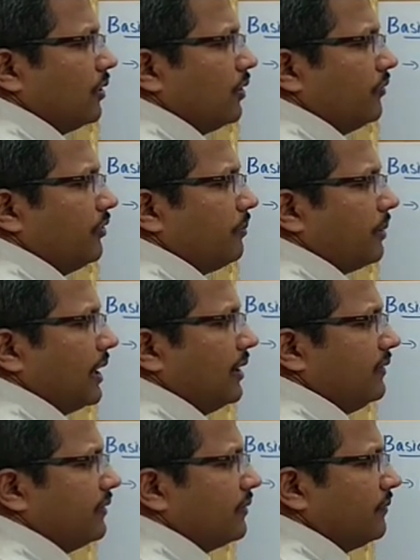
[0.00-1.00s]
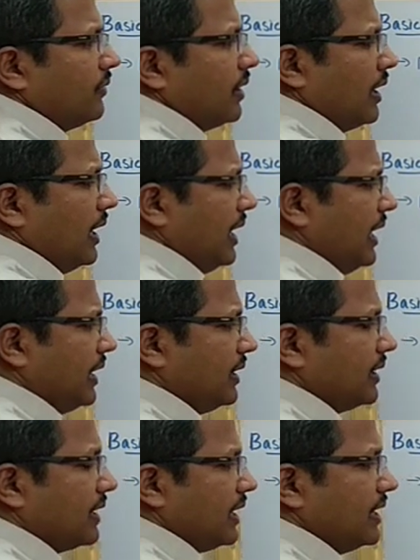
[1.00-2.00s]
of the plants,
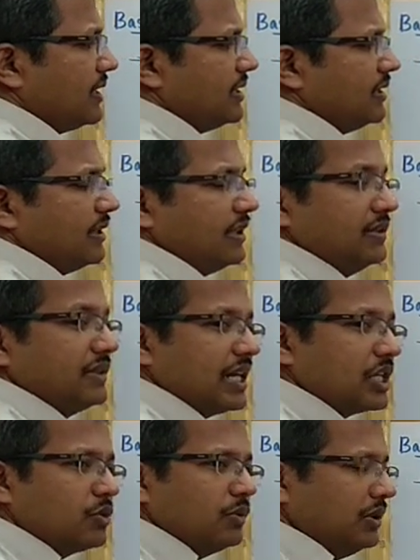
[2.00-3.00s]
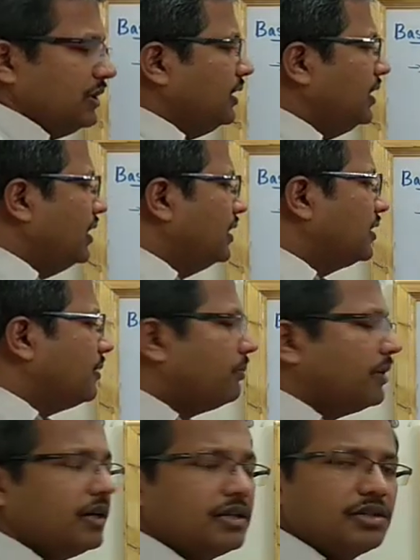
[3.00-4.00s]
and chitin is actually the
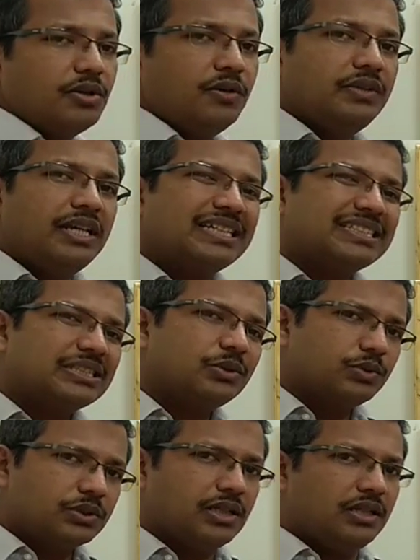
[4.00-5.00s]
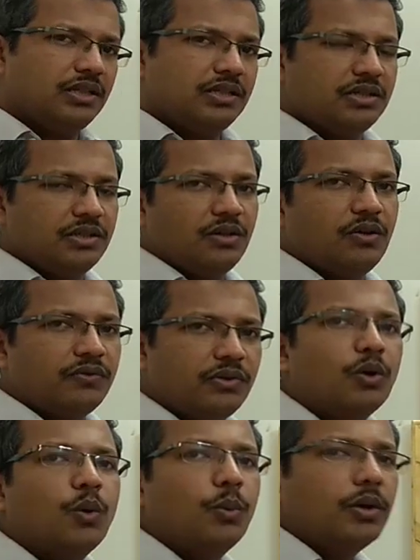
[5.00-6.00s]
part of the exoskeleton of
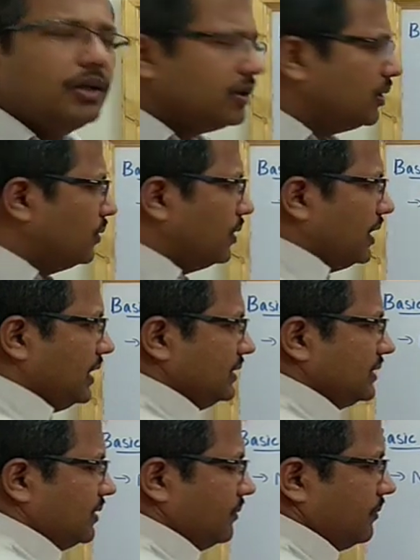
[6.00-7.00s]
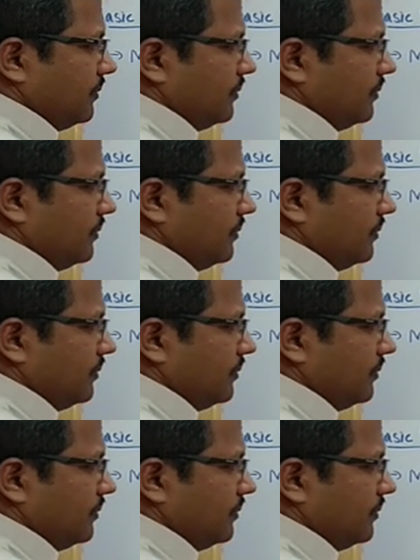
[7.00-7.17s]
lower organism.